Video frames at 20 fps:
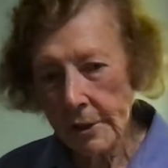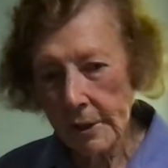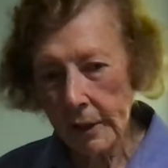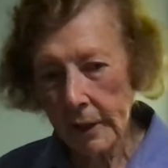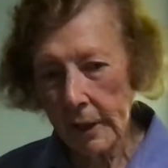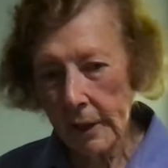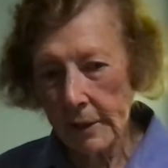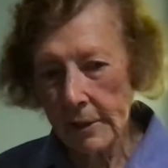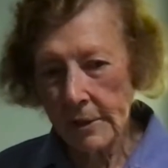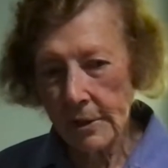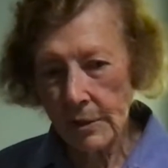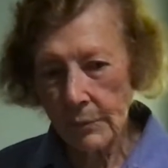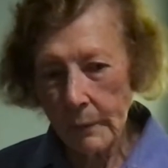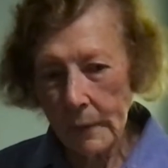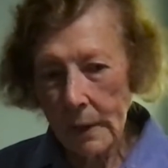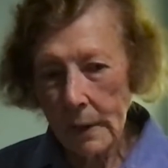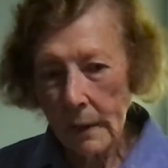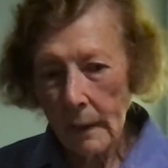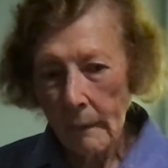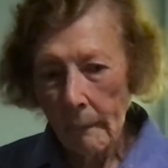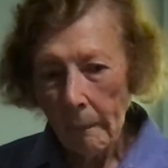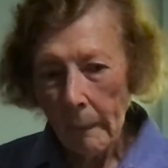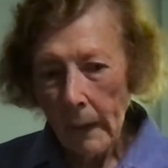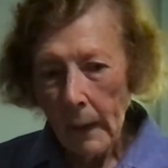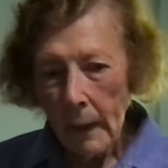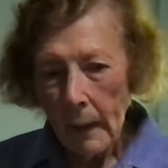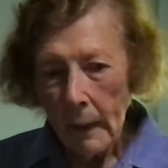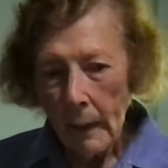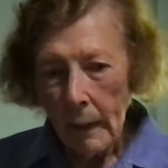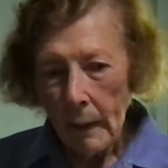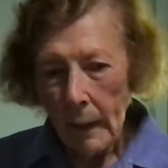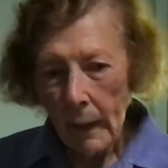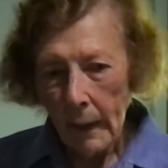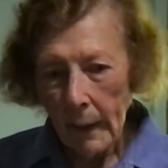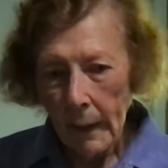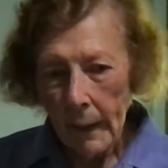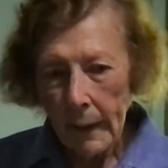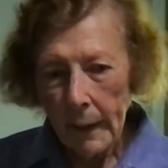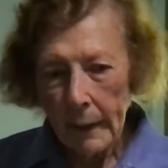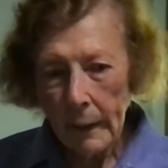against me
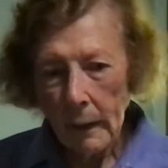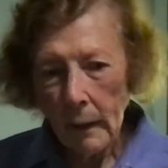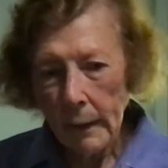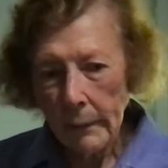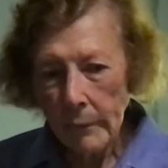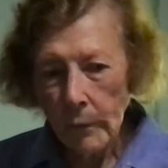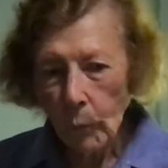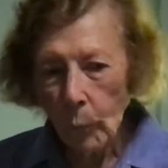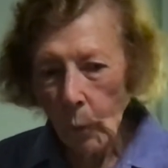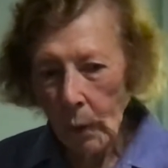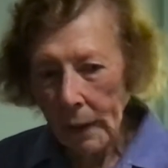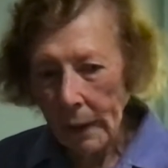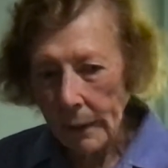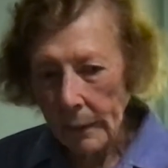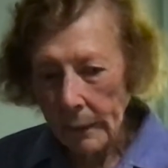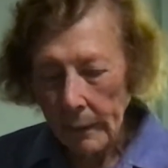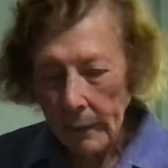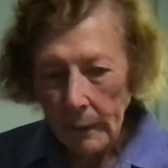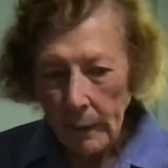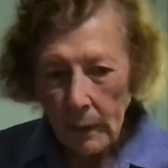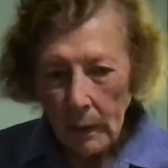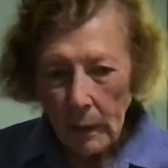and the wind?